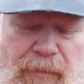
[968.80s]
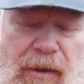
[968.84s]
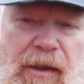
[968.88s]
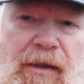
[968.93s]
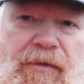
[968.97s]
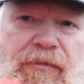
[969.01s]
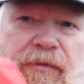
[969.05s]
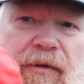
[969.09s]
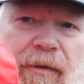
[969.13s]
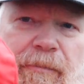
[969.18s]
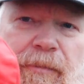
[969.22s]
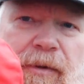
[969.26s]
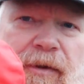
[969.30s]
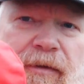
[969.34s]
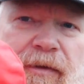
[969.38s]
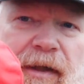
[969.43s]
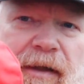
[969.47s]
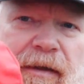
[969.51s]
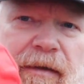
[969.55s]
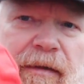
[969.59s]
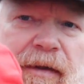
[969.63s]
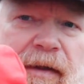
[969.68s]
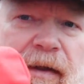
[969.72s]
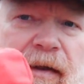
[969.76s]
buy separate,
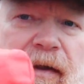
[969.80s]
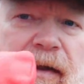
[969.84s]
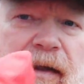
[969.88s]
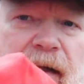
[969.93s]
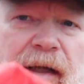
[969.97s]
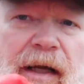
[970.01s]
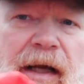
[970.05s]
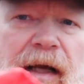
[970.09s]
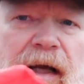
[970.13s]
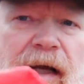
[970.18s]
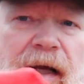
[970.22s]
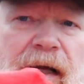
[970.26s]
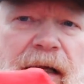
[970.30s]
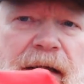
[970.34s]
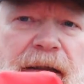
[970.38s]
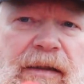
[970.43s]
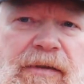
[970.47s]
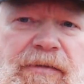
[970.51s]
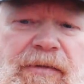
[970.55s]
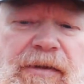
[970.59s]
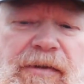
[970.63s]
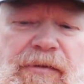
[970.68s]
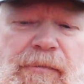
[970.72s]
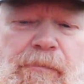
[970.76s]
and
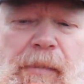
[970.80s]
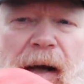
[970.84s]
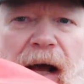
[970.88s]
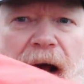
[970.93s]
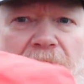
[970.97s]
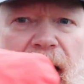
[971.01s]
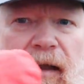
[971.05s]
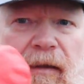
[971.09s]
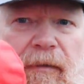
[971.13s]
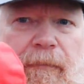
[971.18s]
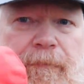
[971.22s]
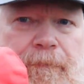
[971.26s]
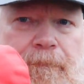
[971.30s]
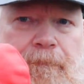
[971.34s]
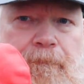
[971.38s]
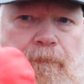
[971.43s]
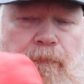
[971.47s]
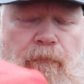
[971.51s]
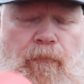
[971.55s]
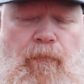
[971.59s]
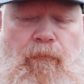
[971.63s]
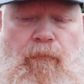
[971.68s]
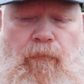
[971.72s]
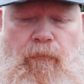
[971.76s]
it's this bag.
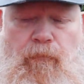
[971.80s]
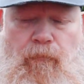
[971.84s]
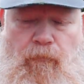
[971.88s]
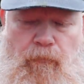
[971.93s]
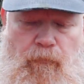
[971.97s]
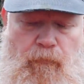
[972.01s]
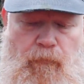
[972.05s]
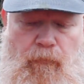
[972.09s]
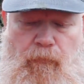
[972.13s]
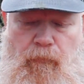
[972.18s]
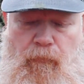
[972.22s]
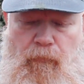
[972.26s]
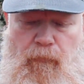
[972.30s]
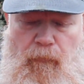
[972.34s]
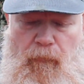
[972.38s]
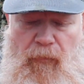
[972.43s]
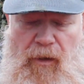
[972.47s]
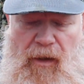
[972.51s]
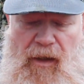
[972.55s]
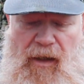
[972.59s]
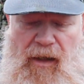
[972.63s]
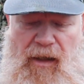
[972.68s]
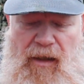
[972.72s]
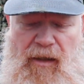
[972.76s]

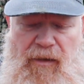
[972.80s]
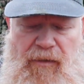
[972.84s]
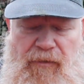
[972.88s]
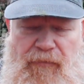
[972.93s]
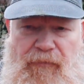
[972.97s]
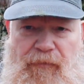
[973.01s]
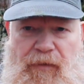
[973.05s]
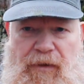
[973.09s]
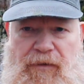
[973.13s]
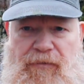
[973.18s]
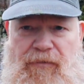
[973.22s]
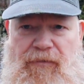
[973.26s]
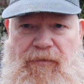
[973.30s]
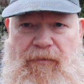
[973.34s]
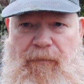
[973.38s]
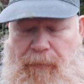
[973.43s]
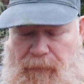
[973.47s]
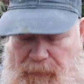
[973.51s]
It fits